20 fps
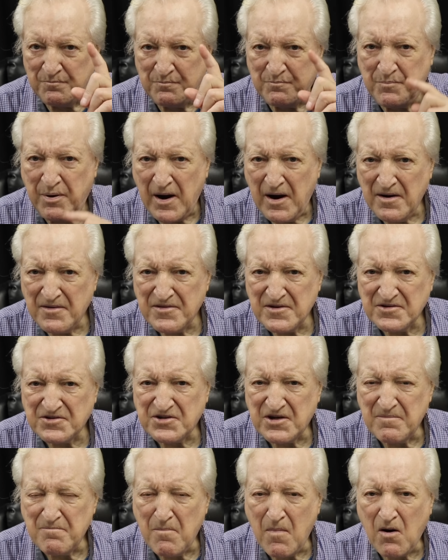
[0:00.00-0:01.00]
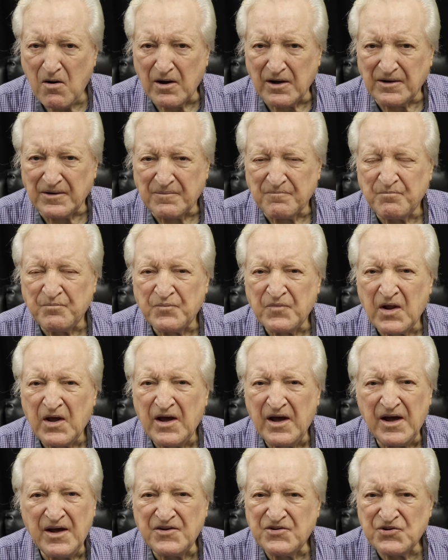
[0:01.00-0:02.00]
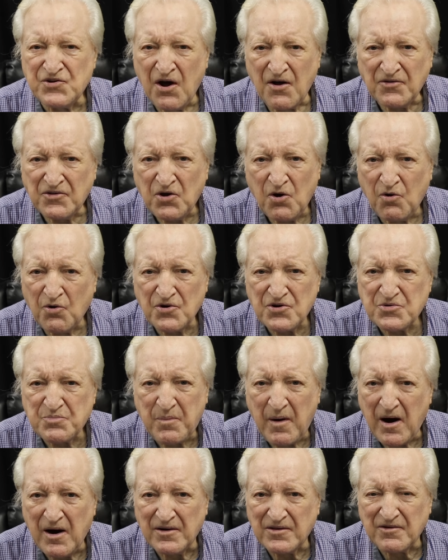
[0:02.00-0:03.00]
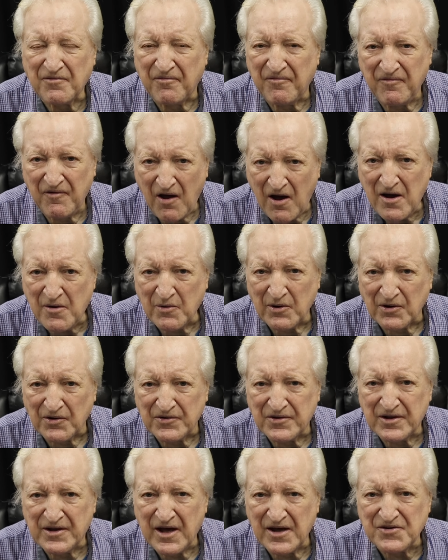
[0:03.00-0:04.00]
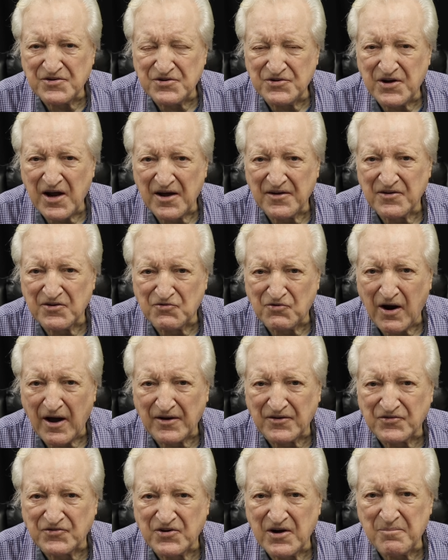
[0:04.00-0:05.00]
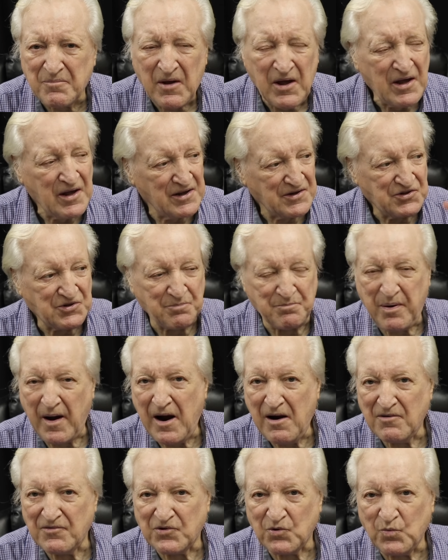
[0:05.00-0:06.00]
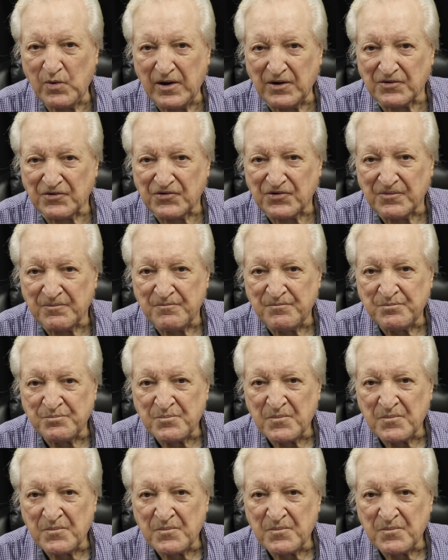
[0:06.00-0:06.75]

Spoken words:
Bear this in mind. It's not the horsepower at the flywheel that gets you down the drag strip, it's the power at the wheels.